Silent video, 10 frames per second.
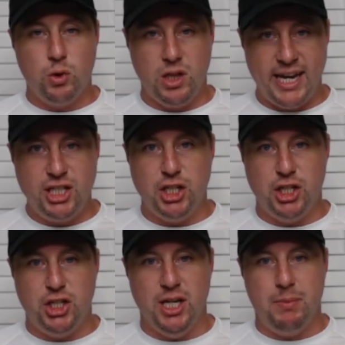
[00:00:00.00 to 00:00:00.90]

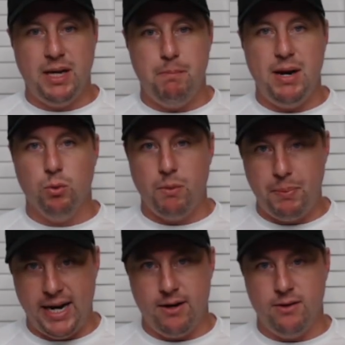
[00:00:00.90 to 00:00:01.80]
relationship can be
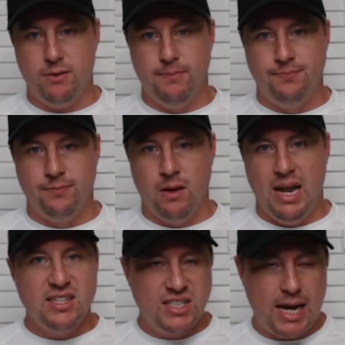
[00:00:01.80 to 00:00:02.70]
repaired?
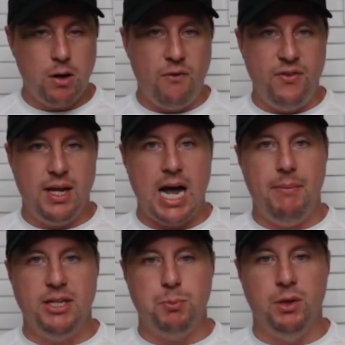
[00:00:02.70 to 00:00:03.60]
Sound off in the
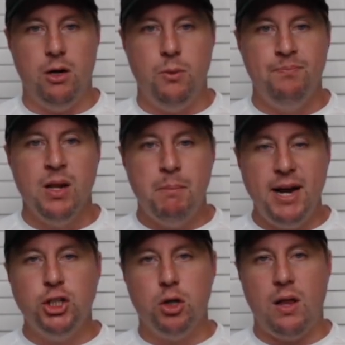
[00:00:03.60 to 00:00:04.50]
comments below.
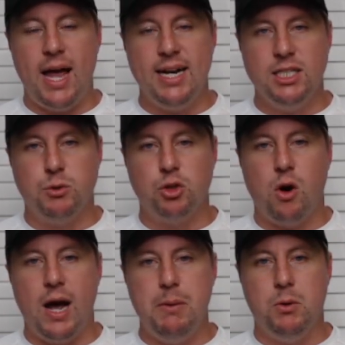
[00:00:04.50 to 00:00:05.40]
Make sure to like and
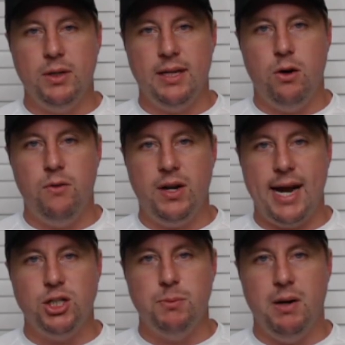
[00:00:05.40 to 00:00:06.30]
subscribe. Click the
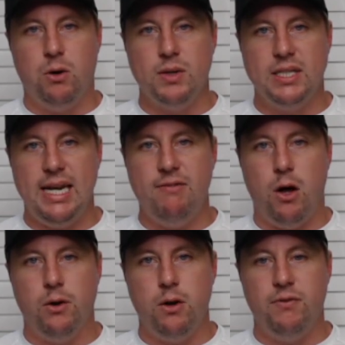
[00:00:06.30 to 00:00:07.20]
notification bell to receive
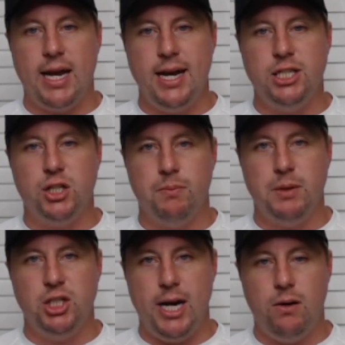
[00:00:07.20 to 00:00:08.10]
all notifications from the
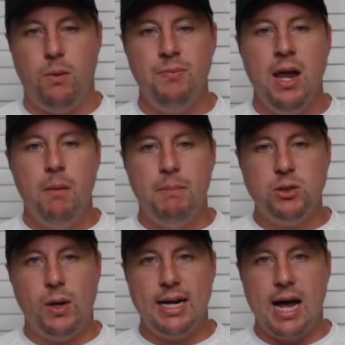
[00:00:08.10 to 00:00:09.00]
channel.
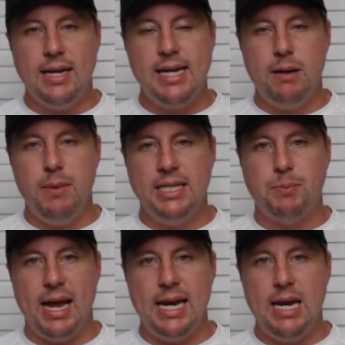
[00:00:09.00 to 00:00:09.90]
Best way to contact me is
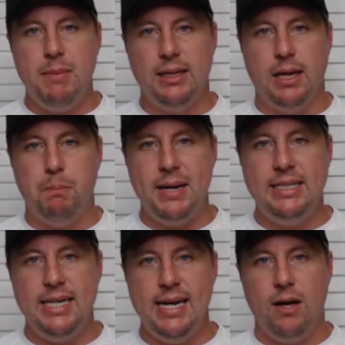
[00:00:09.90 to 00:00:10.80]
by email at
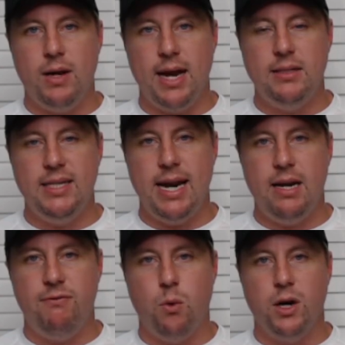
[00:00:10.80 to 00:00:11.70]

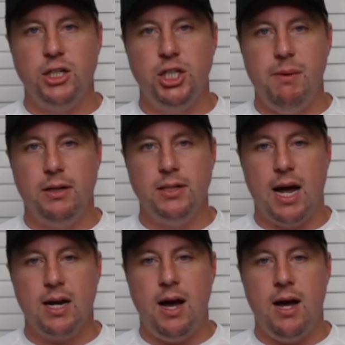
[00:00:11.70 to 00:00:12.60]

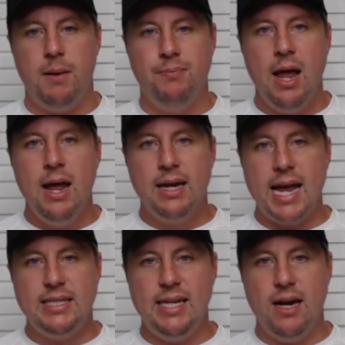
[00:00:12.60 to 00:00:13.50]
btlkc84@gmail.com,
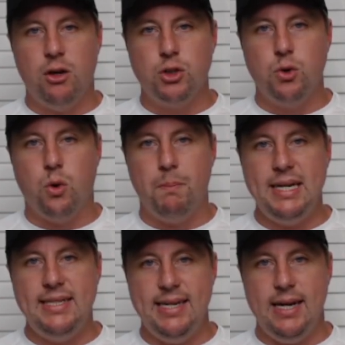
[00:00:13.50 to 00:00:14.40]

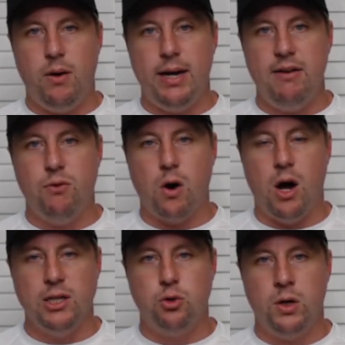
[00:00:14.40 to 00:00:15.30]
kc_btl84
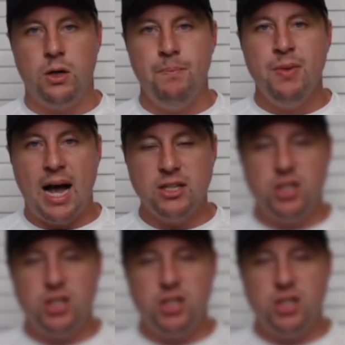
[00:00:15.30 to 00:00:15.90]
on Twitter. I'll